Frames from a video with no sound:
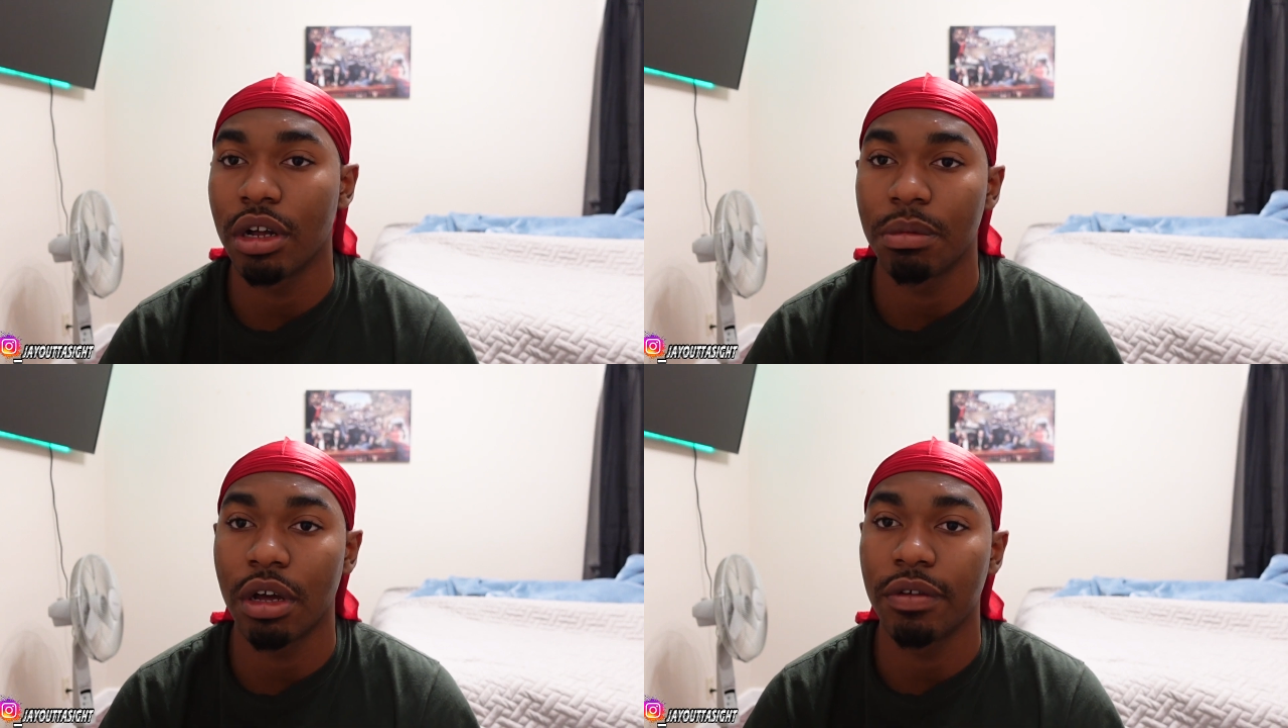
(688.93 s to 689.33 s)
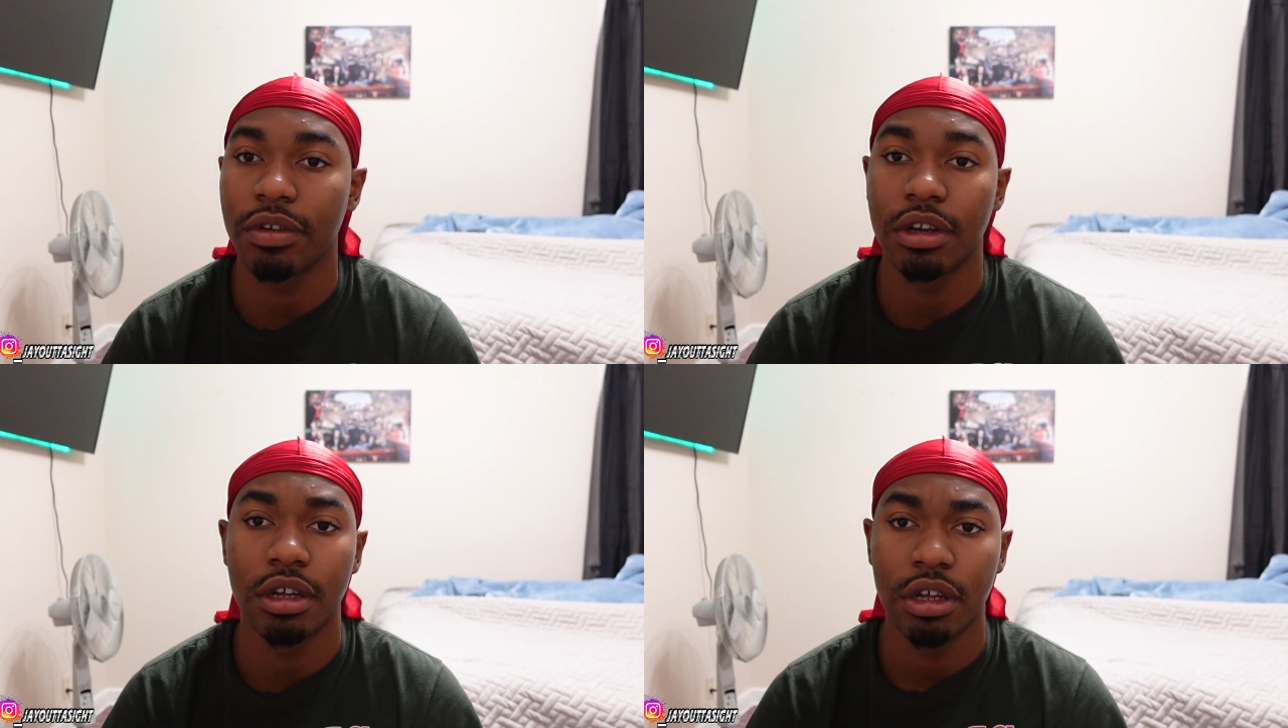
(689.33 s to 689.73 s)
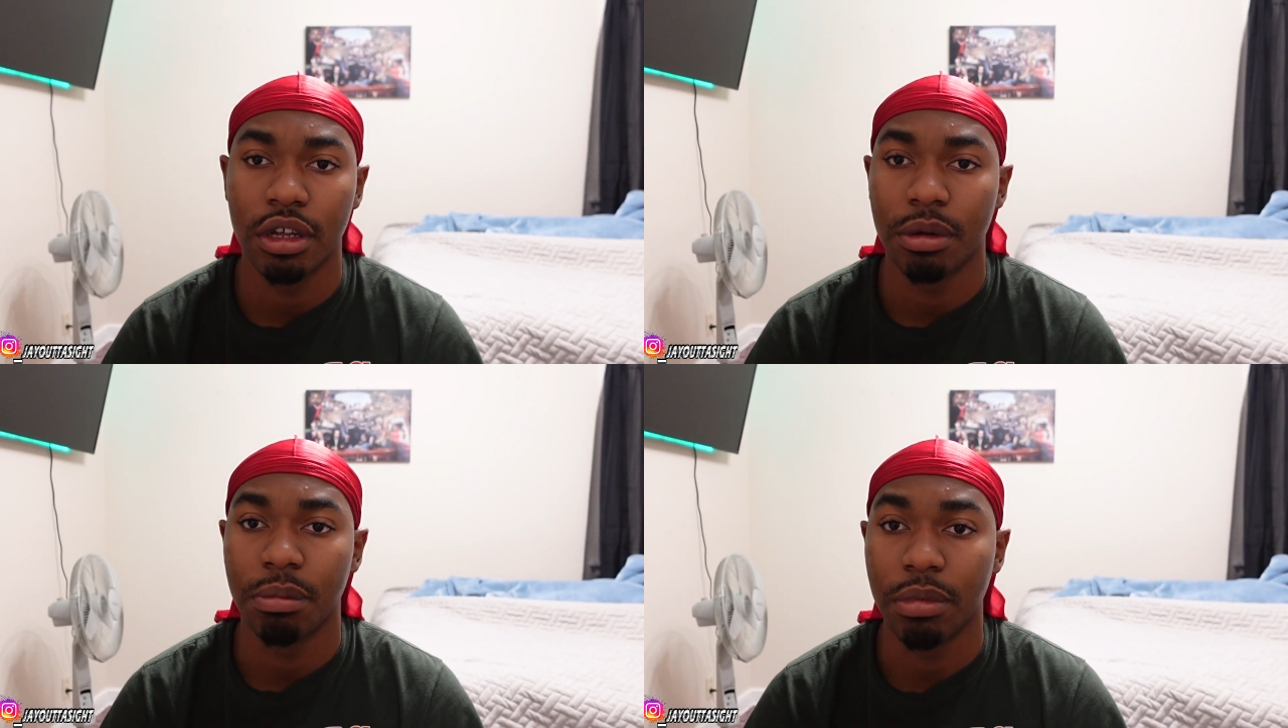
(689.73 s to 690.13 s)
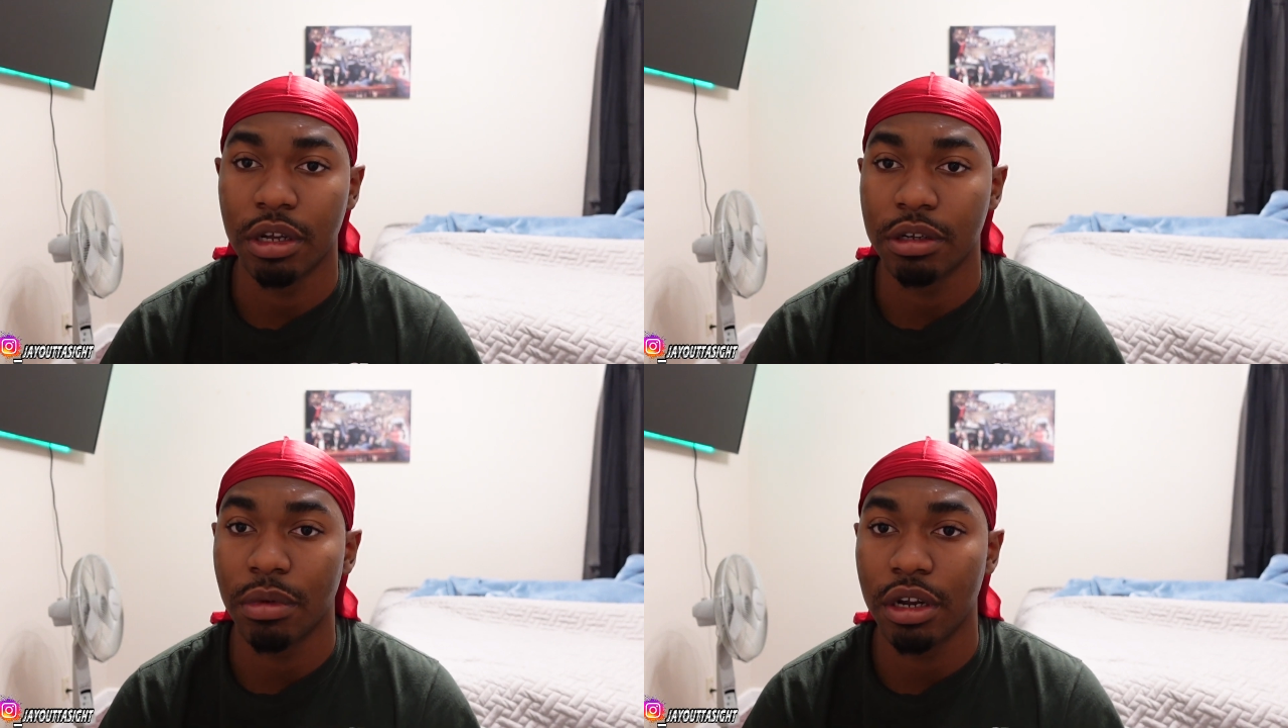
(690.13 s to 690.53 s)
I'm not finna
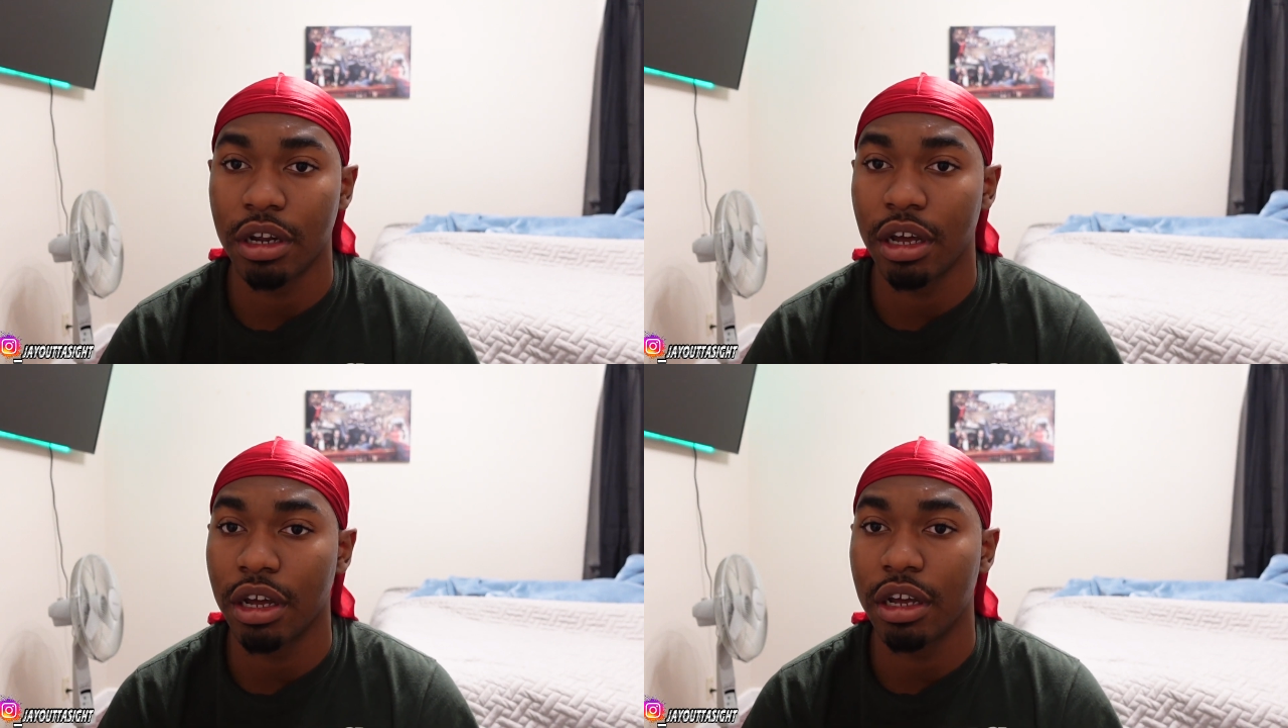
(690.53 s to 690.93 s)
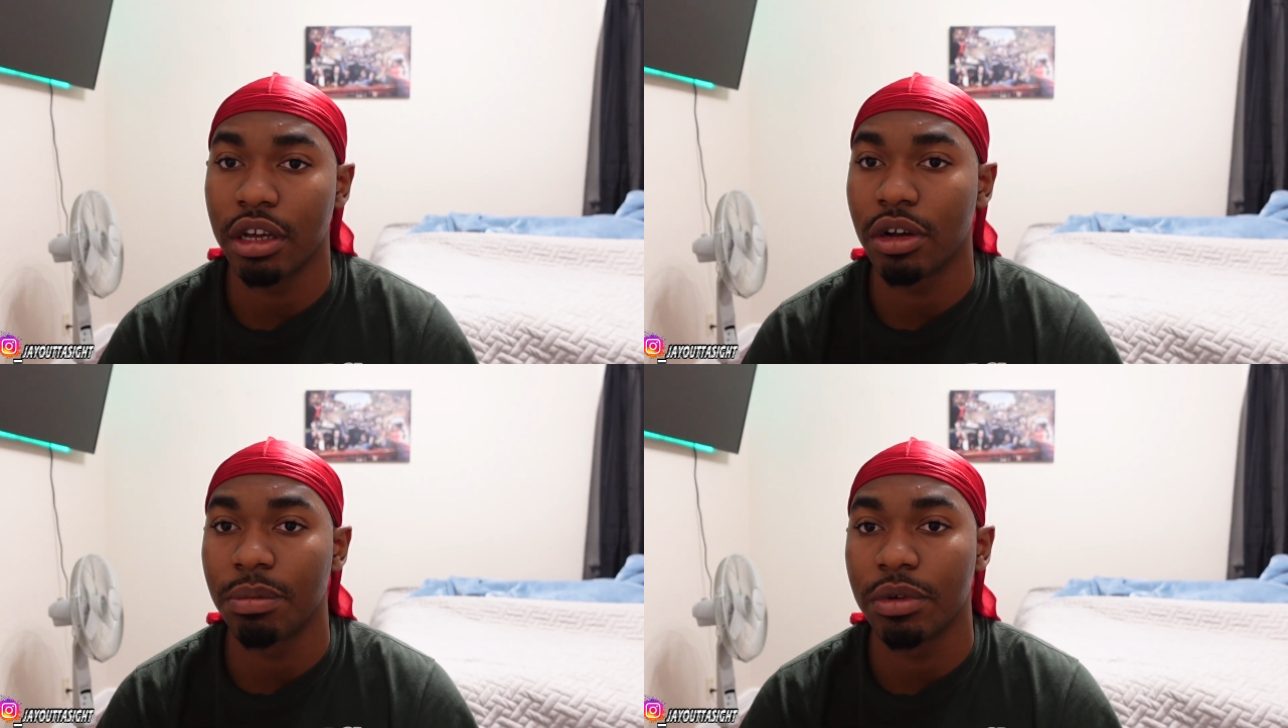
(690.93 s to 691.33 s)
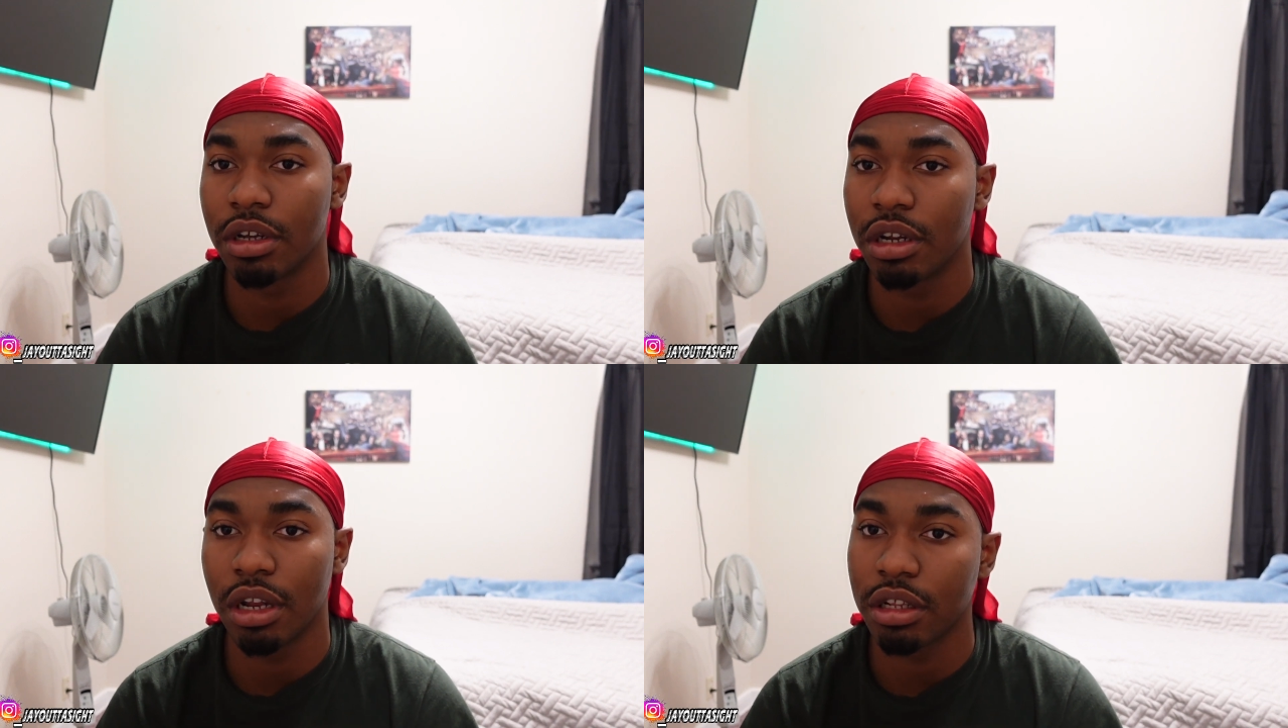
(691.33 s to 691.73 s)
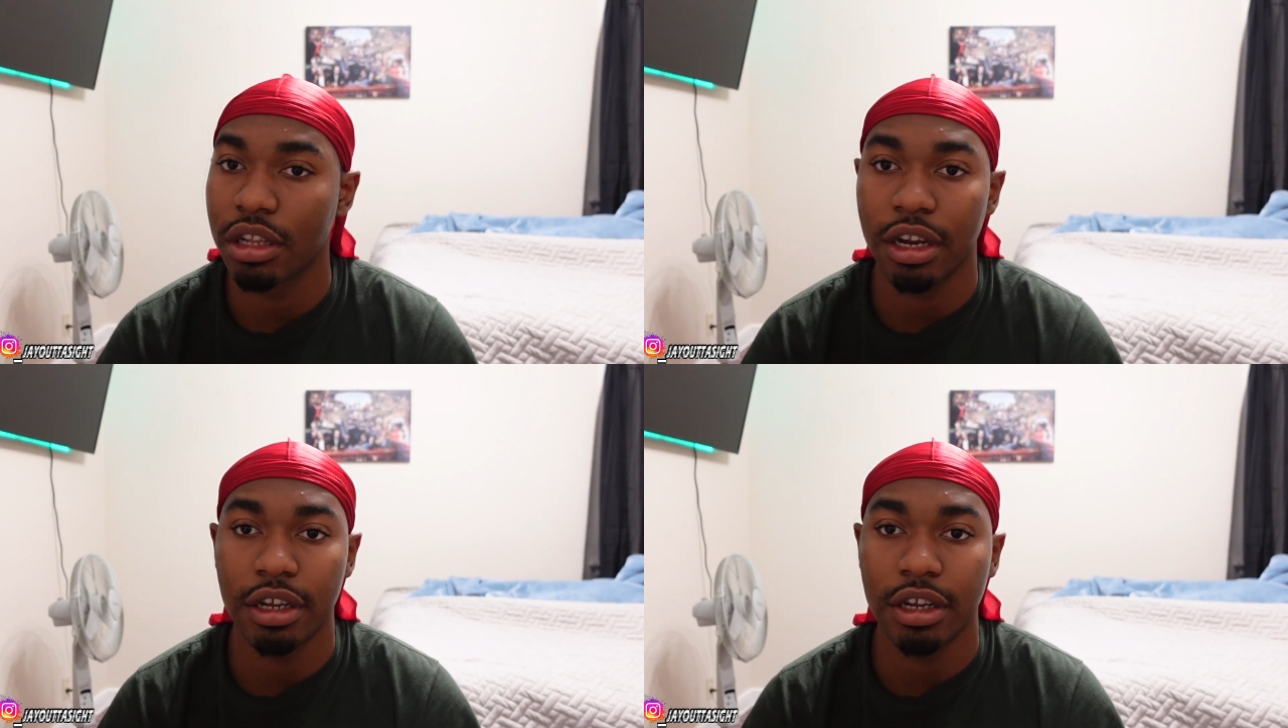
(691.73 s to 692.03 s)
bust my dad head up and nothing like that.